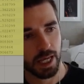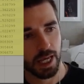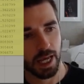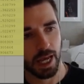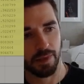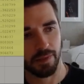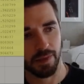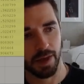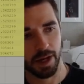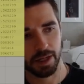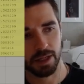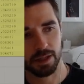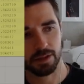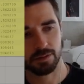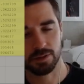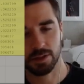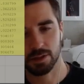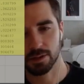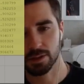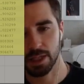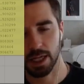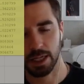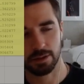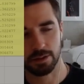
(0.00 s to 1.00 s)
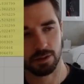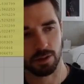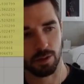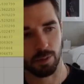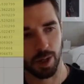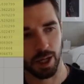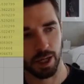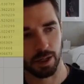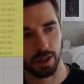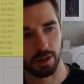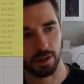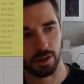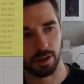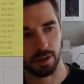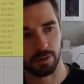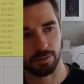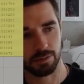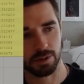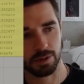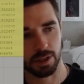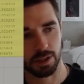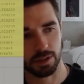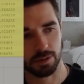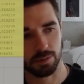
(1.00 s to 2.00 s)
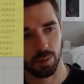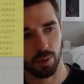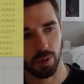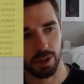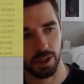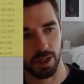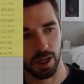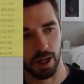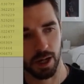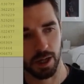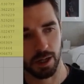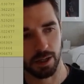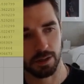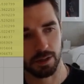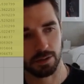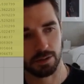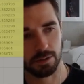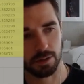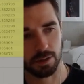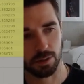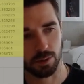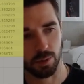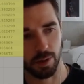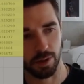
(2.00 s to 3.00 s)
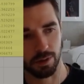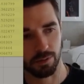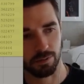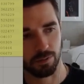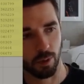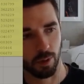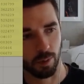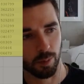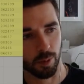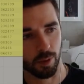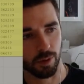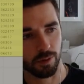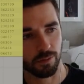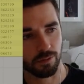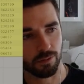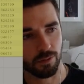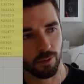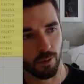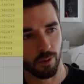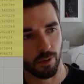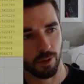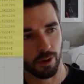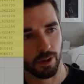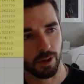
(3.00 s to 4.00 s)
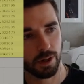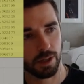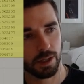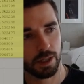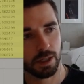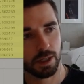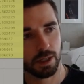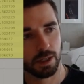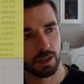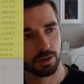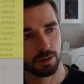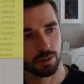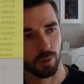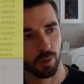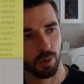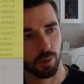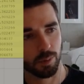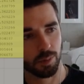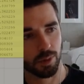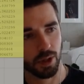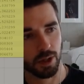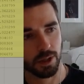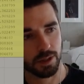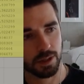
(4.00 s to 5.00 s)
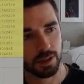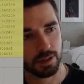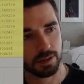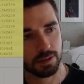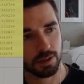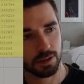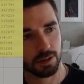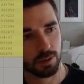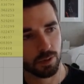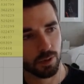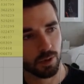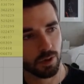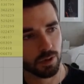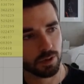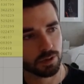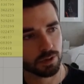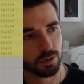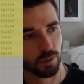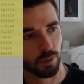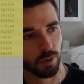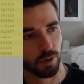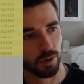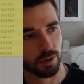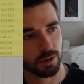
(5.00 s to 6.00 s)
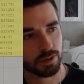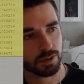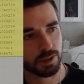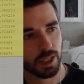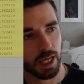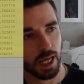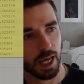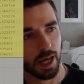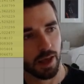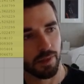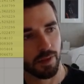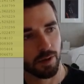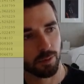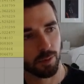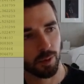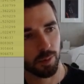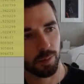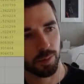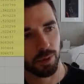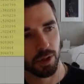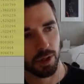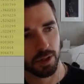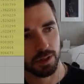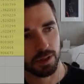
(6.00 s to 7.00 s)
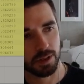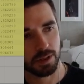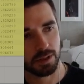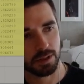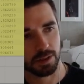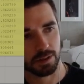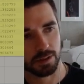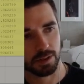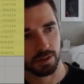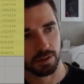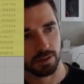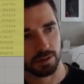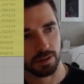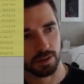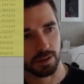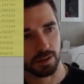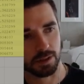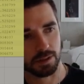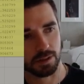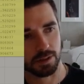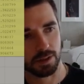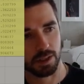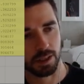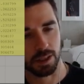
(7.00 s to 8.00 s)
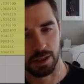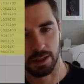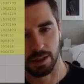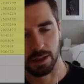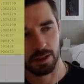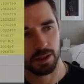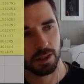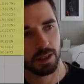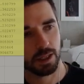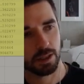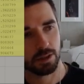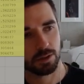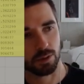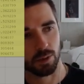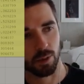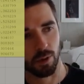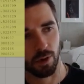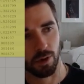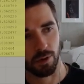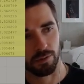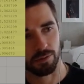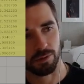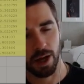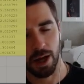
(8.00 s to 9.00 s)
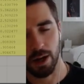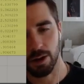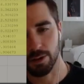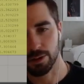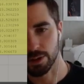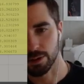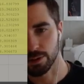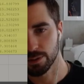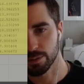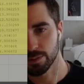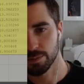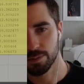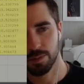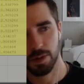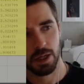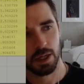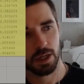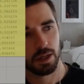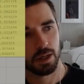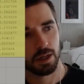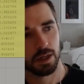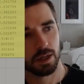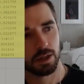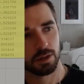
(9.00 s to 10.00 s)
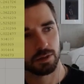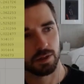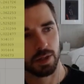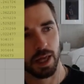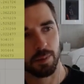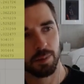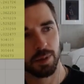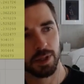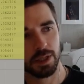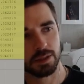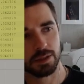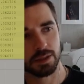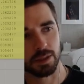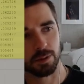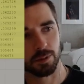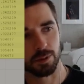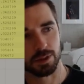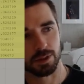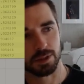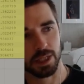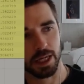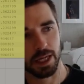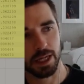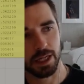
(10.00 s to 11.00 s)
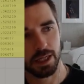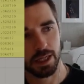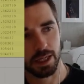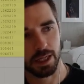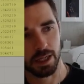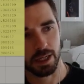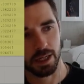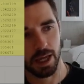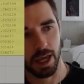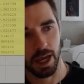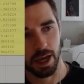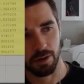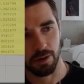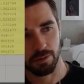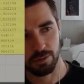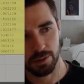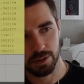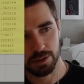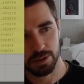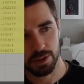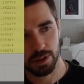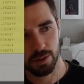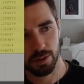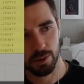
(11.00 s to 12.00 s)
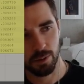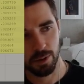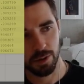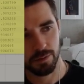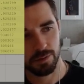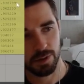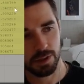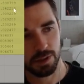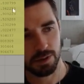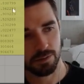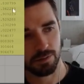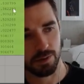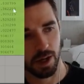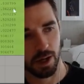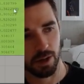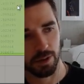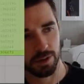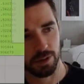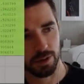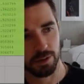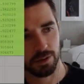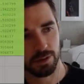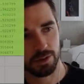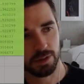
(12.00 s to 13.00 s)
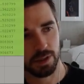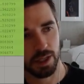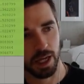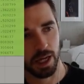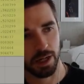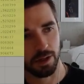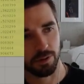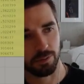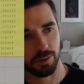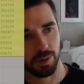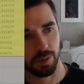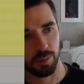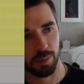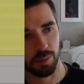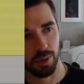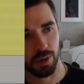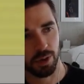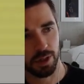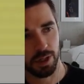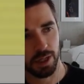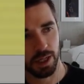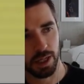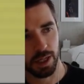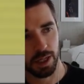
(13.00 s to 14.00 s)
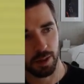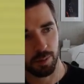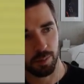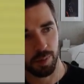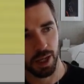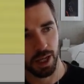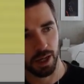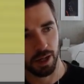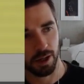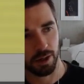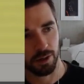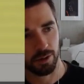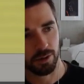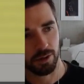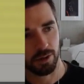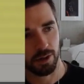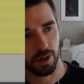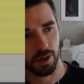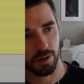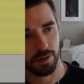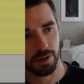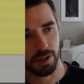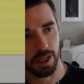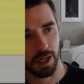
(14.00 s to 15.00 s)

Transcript: and that gives us that domain of 6.9 to 24.4. So we'll plug this into our source, and then we'll plug the distances in to our value. So that means it will take in every single one of these values, and if we put a panel on the